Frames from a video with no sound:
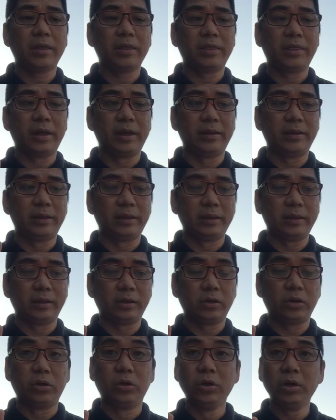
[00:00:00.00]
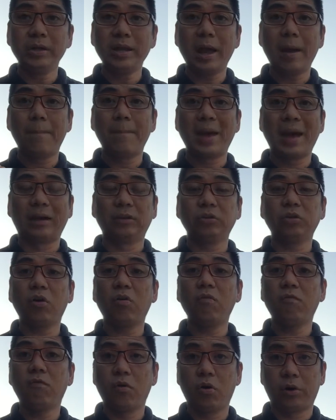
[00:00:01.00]
the good amount
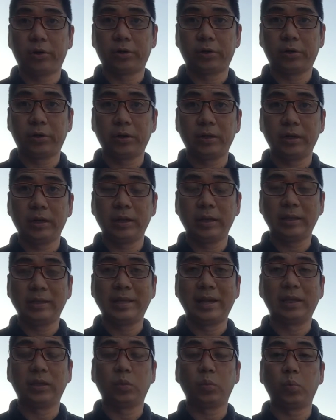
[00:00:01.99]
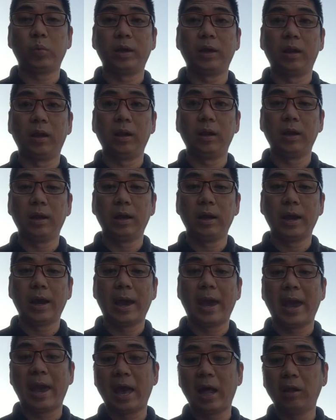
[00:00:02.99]
of water that will
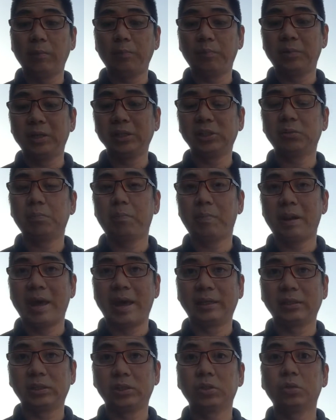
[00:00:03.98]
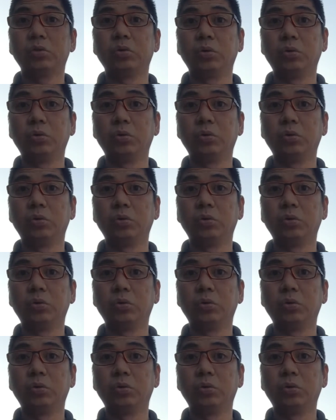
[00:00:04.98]
help these plants to